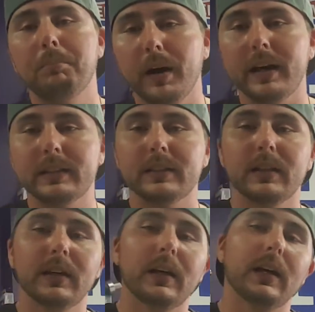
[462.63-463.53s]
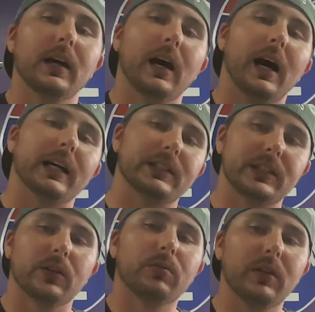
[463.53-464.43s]
But I
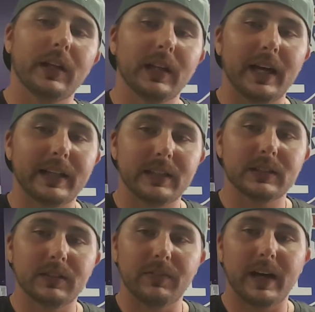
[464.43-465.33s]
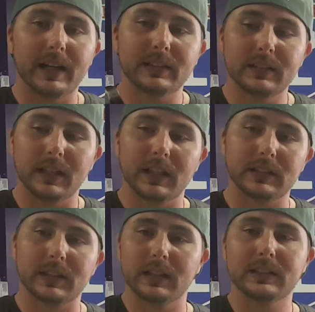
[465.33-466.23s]
still really like this device.
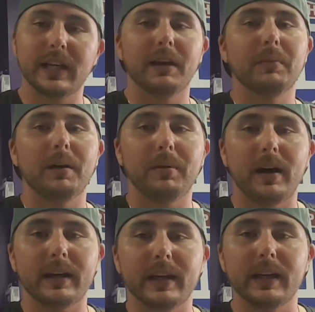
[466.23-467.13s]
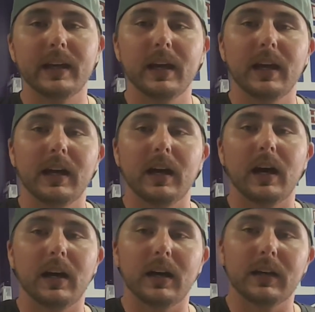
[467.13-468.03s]
It's going to stay in my pocket.
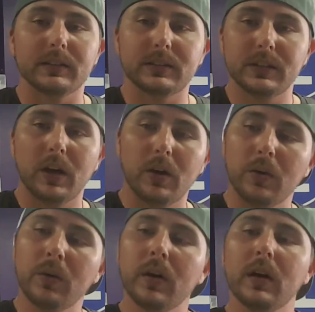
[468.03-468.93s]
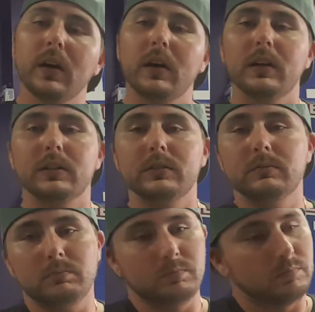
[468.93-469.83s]
So
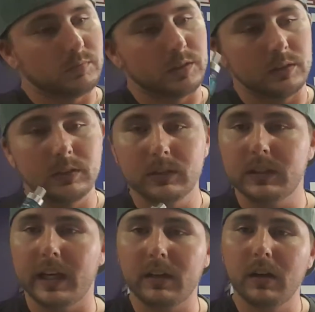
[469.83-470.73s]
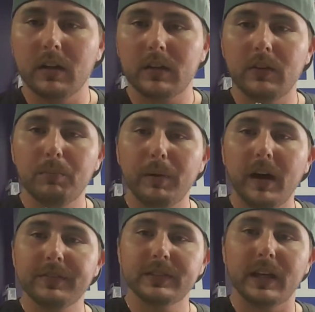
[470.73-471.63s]
let's take another few
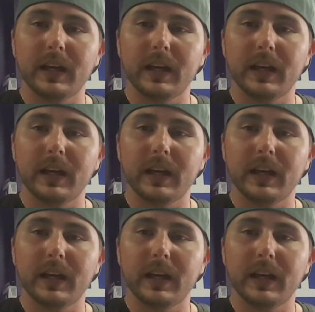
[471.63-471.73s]
puffs.